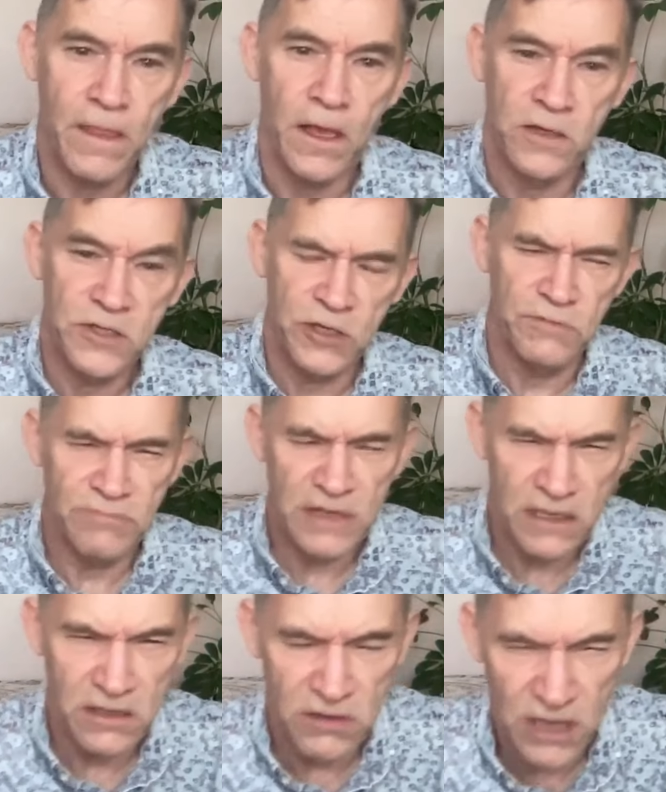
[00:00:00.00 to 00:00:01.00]
So
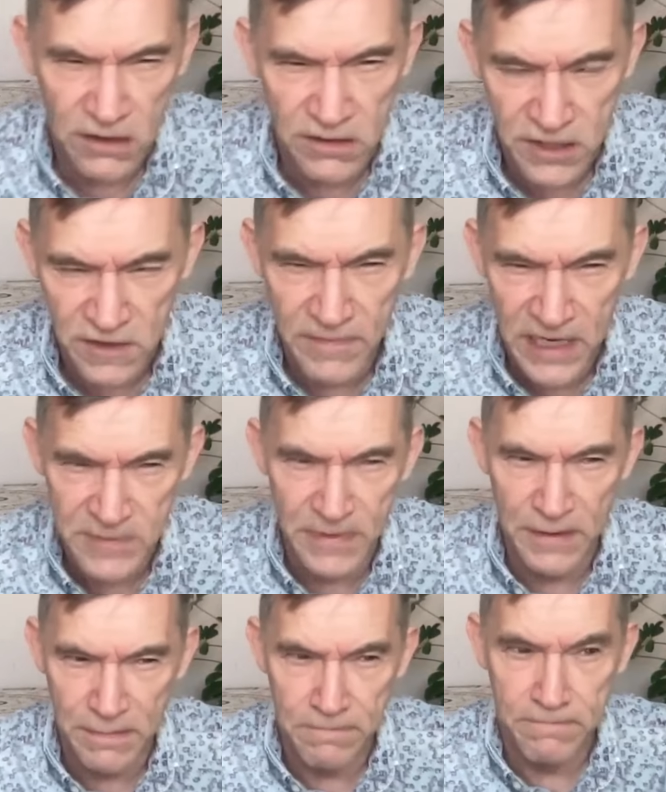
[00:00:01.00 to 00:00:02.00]
it sort of makes
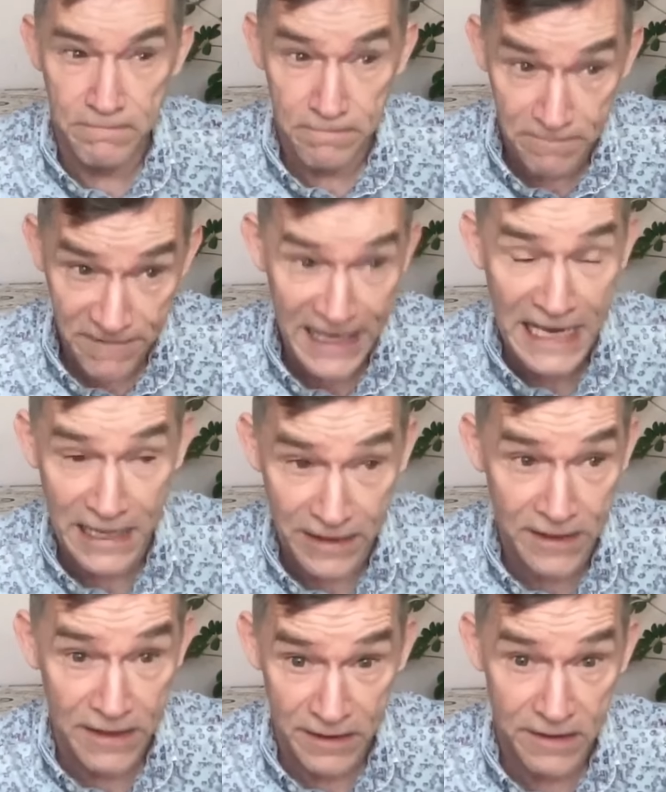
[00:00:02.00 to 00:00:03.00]
me think
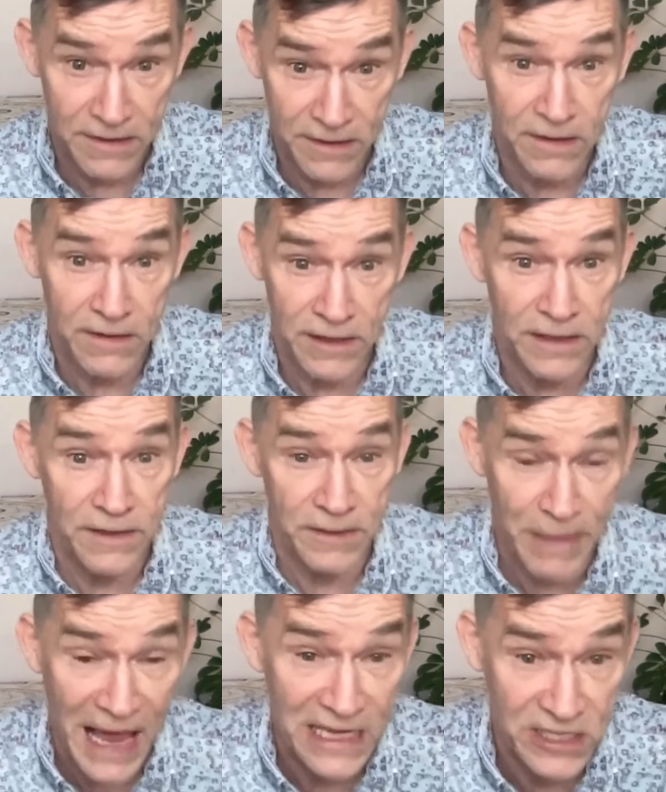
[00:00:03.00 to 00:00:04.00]
that the
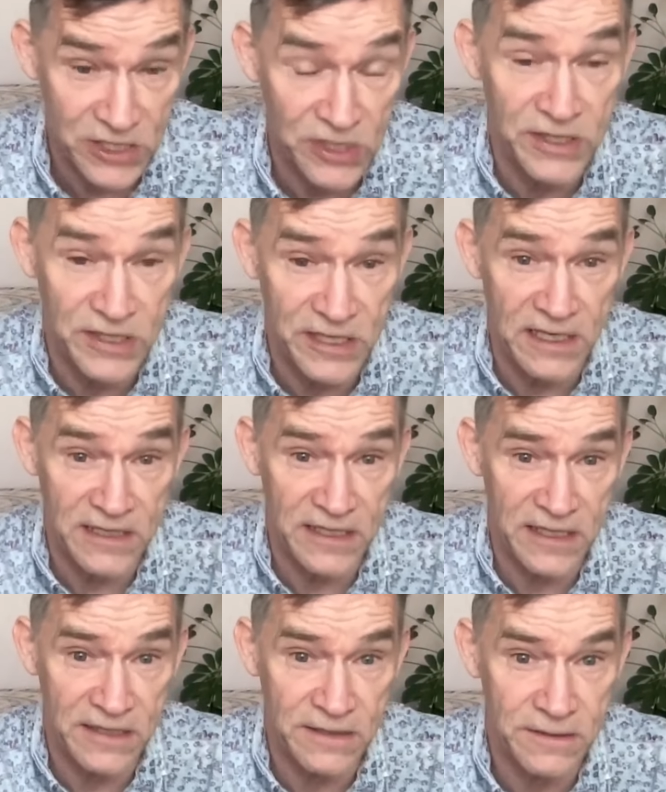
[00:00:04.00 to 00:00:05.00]
past does still
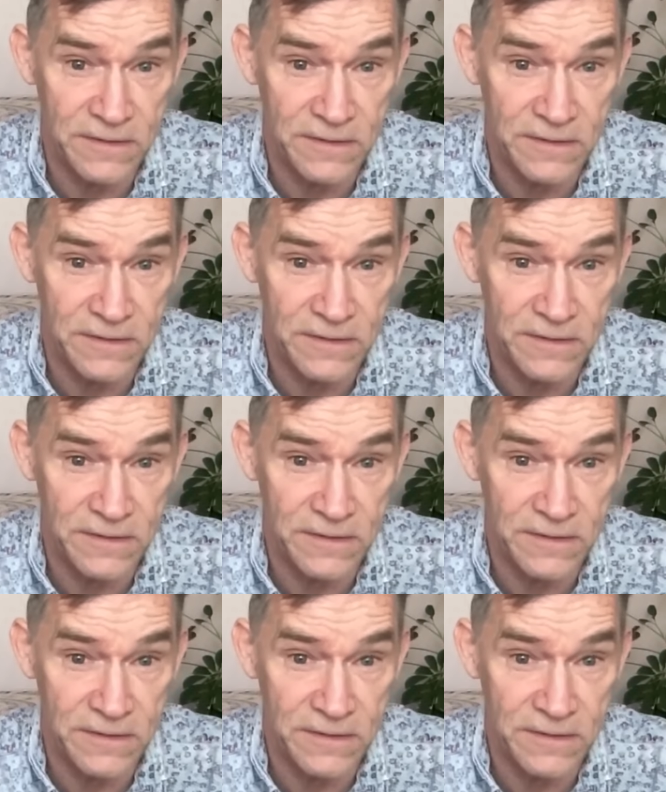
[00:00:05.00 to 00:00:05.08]
exist.